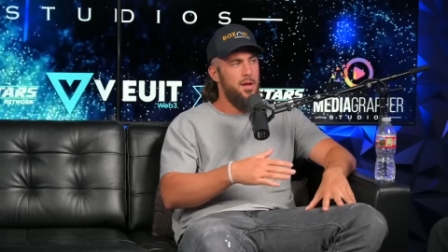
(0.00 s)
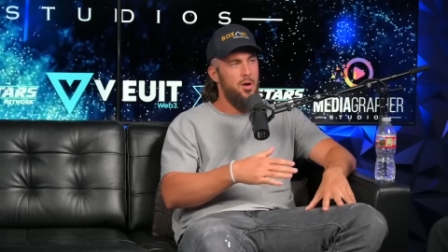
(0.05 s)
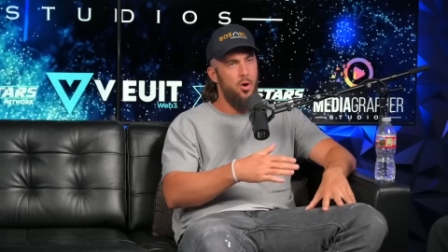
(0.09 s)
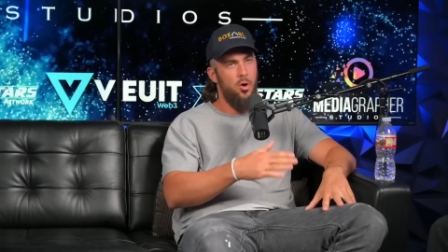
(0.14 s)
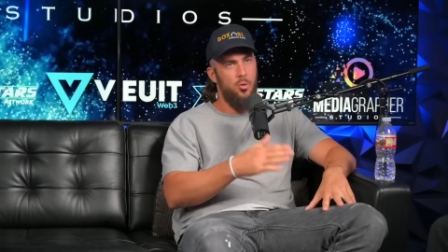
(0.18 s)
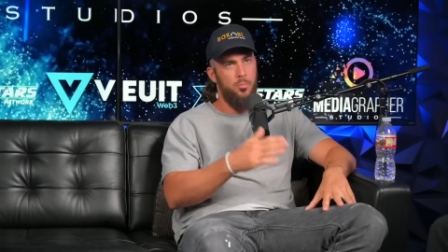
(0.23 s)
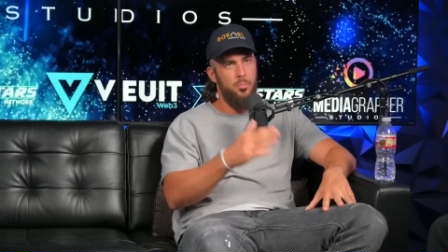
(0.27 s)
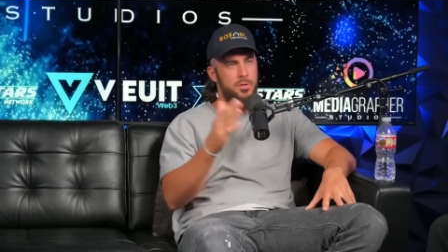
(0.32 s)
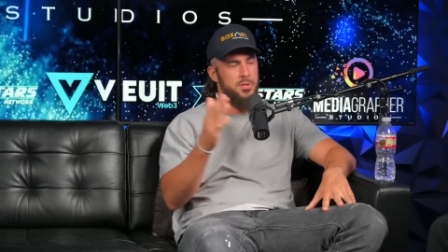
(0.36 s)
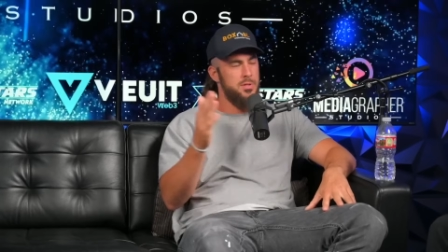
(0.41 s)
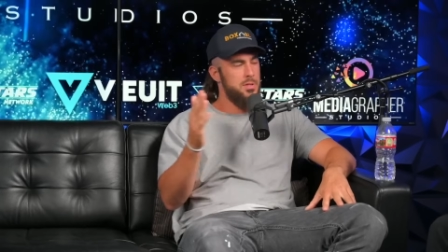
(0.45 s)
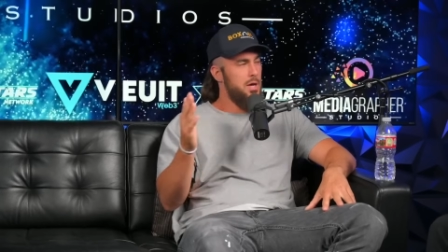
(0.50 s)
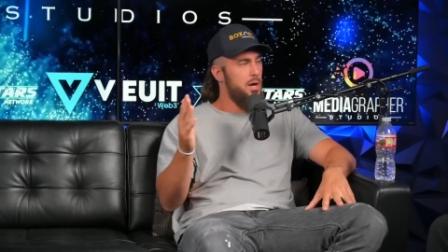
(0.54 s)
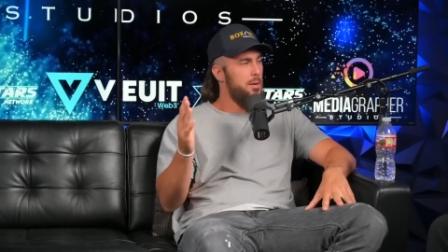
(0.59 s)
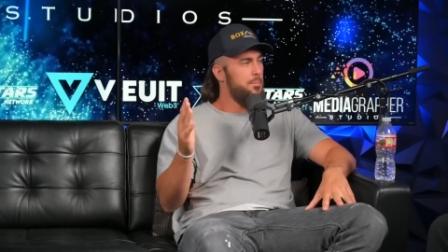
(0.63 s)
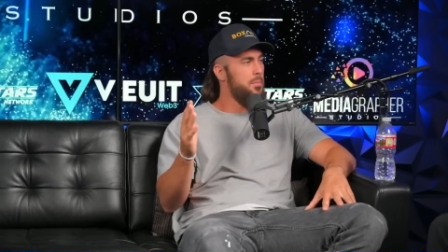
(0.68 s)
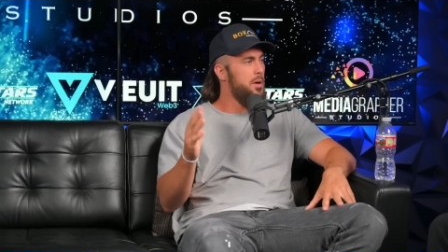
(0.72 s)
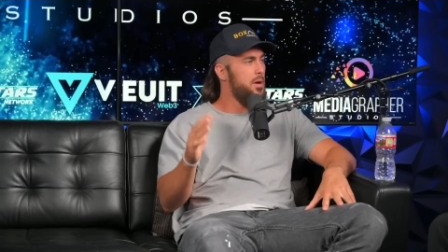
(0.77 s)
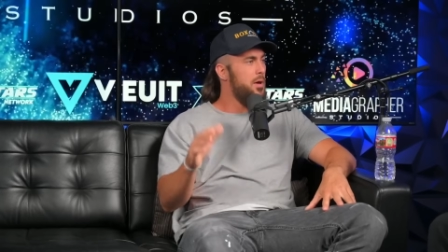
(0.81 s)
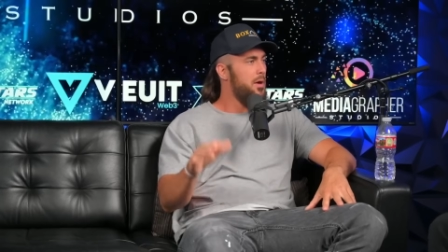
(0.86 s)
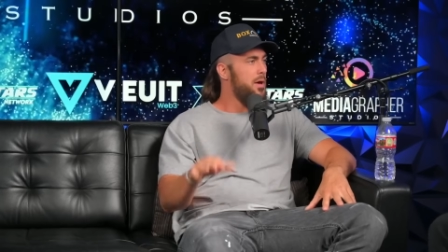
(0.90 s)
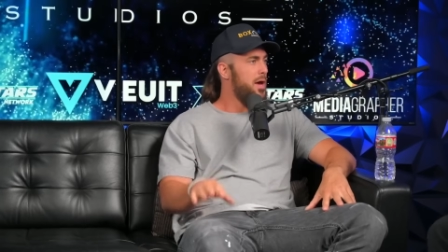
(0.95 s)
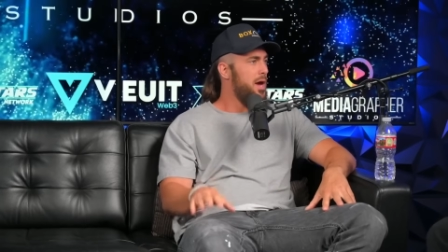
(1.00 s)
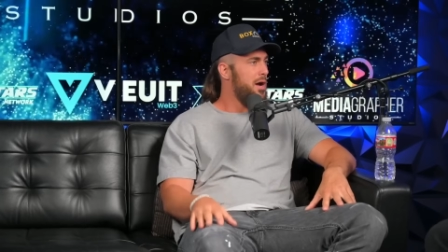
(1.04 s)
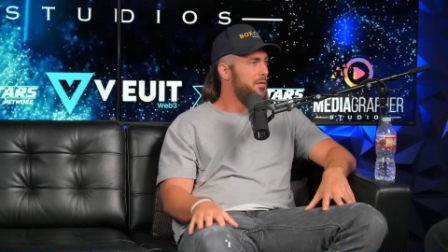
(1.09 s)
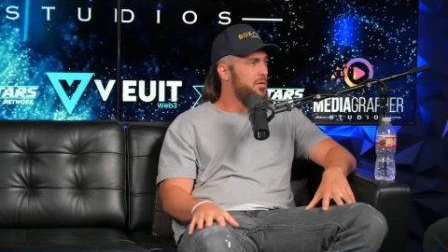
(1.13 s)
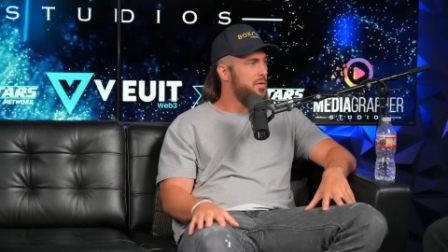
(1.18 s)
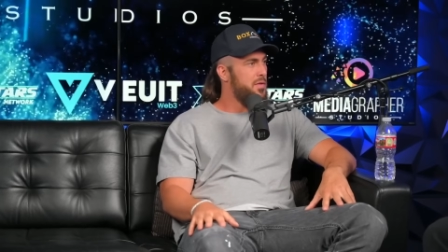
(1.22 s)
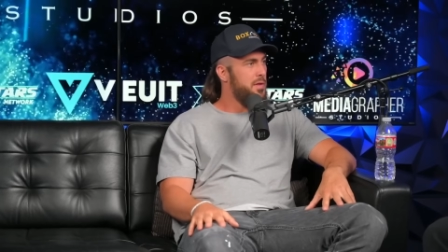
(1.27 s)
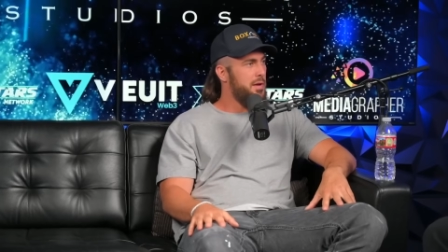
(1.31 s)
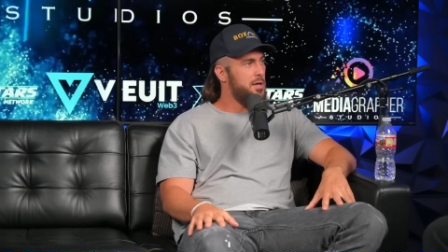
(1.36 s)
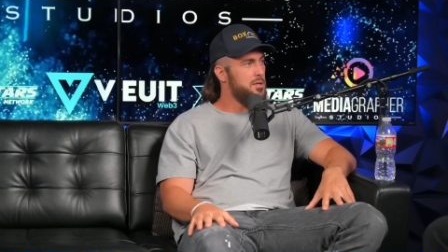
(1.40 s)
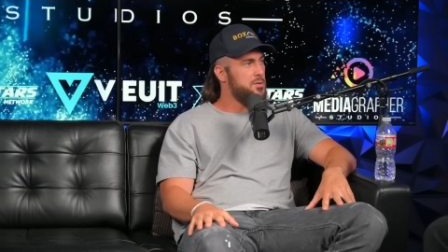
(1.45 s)
that opens up
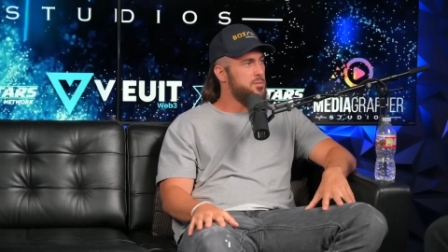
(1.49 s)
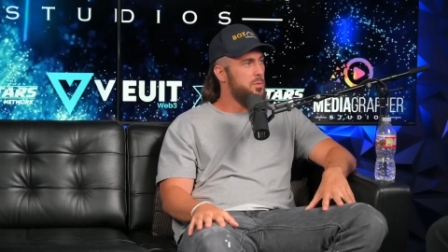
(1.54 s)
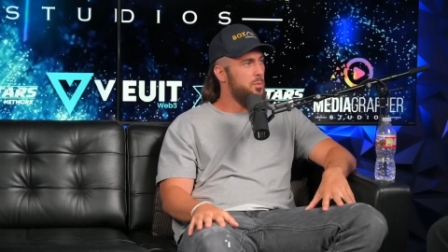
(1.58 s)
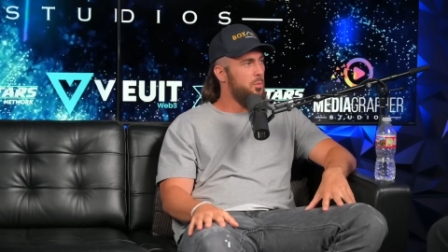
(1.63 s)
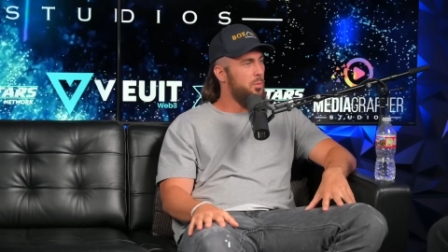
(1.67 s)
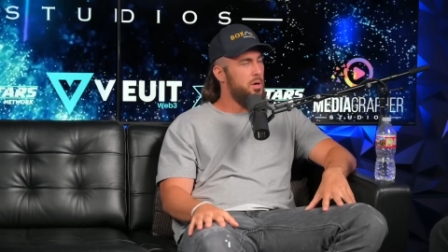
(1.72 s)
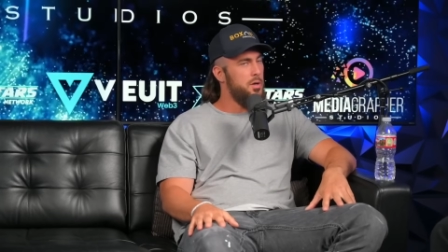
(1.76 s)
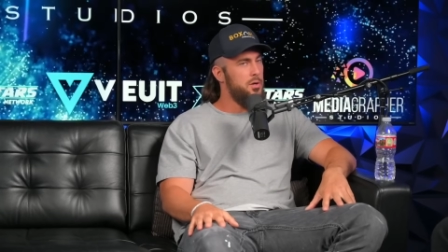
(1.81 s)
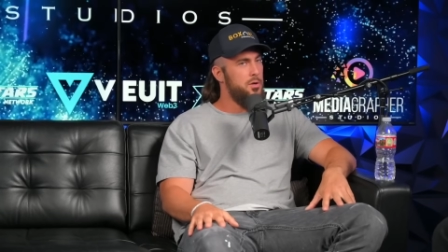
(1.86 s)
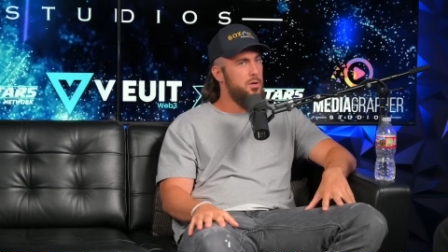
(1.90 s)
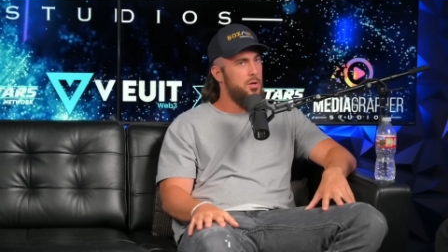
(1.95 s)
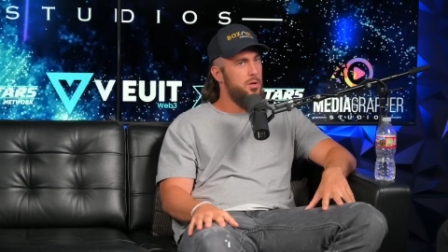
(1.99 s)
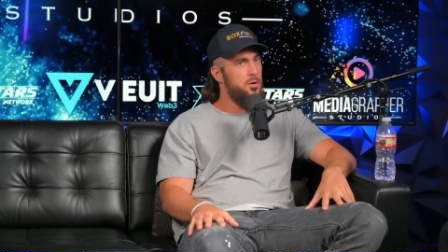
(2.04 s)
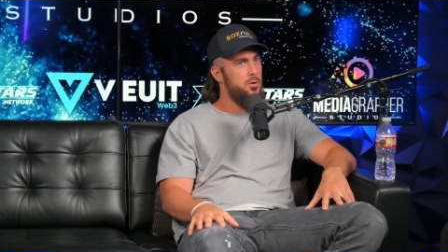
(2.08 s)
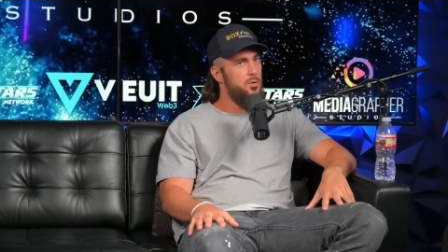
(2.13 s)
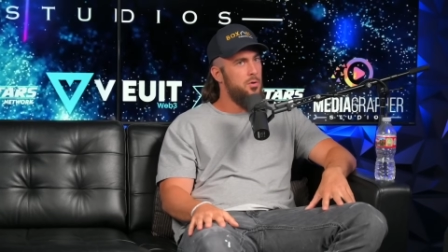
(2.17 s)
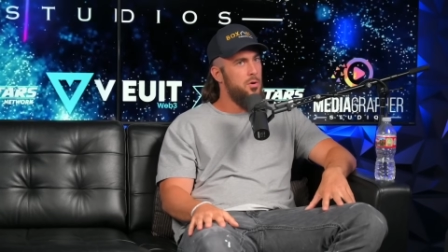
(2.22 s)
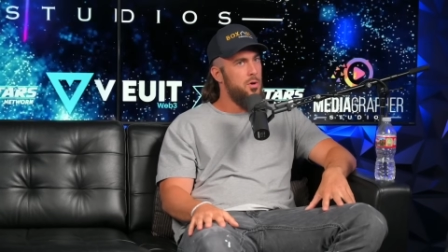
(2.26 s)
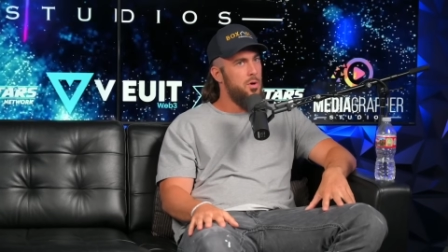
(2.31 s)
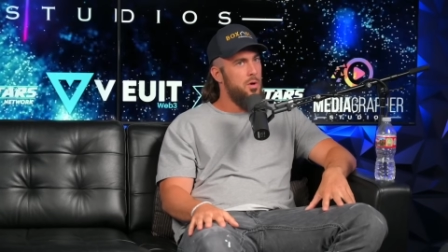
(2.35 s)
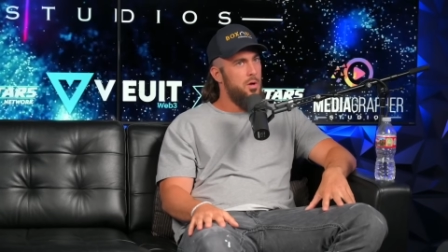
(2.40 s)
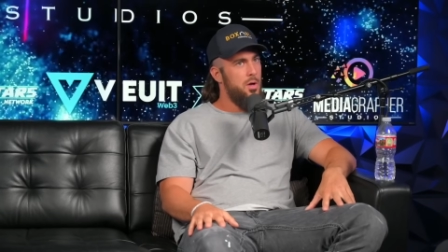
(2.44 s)
everything else we want to do.